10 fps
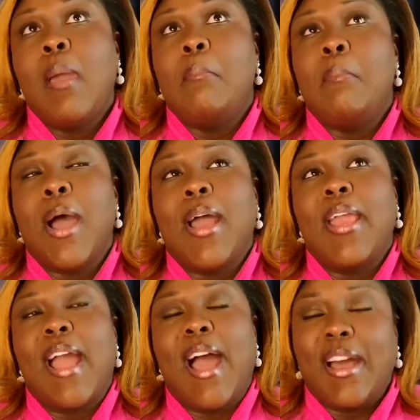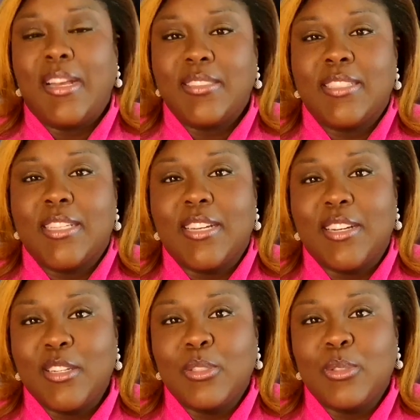my aunts and
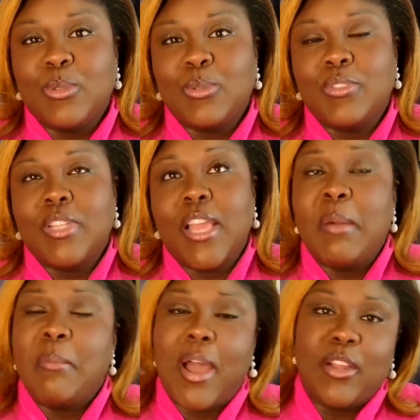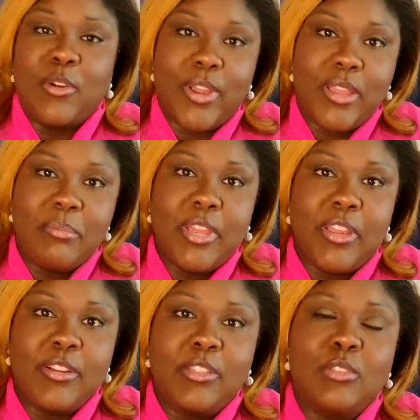uncles and my
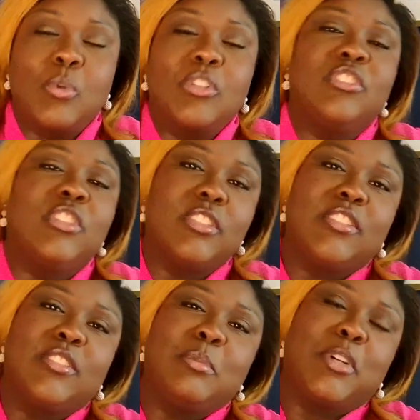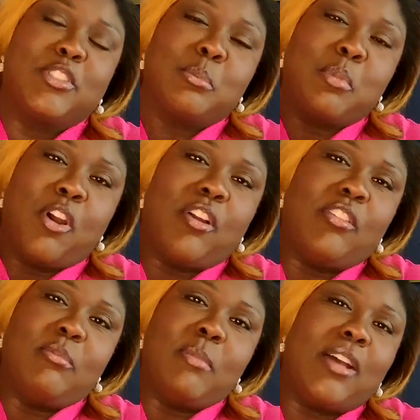grandparents were just as much a part
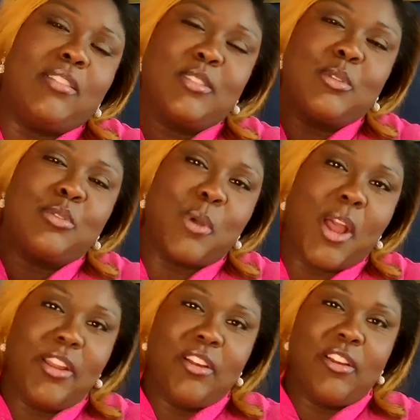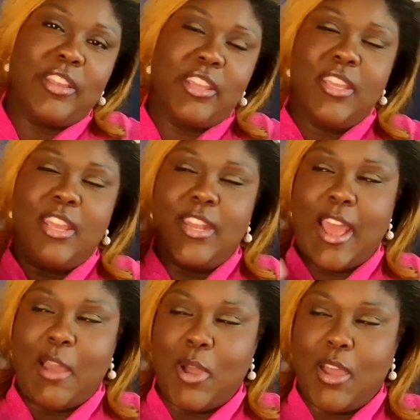of my social hierarchy and
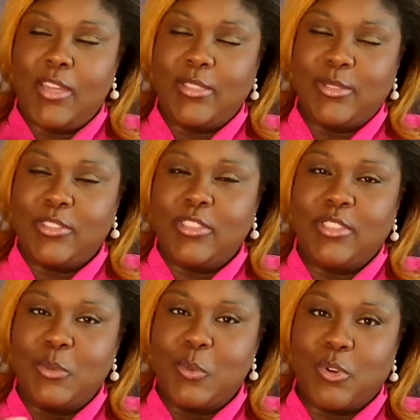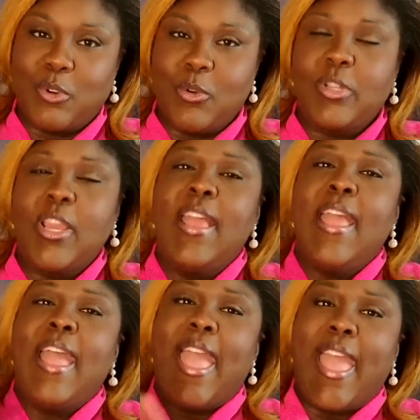how I understood the world
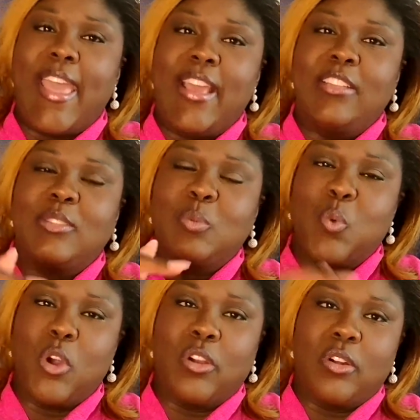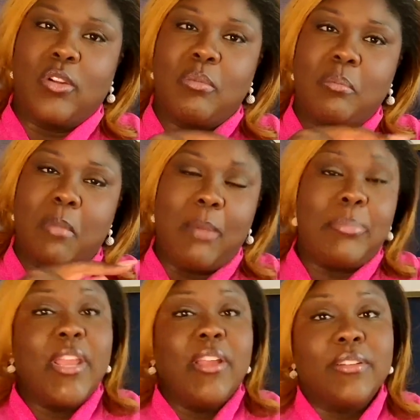as were my
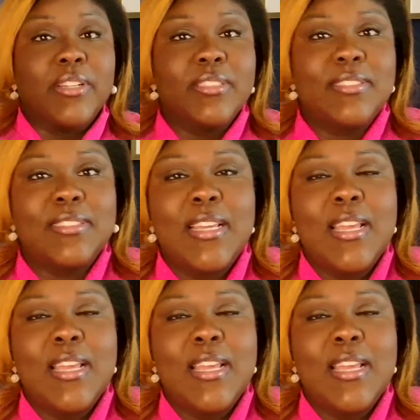parents.